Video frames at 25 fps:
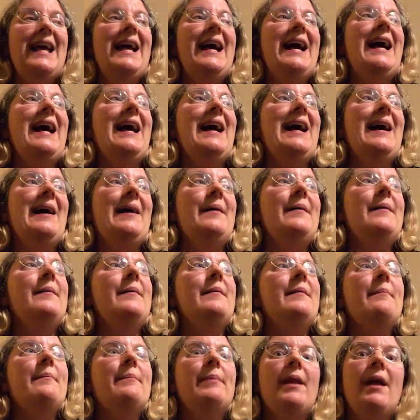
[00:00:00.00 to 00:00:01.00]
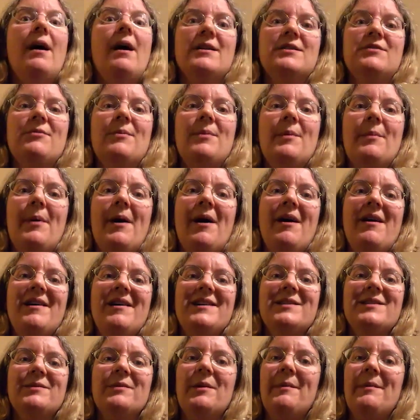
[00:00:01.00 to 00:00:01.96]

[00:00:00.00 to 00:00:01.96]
Blast from the Past,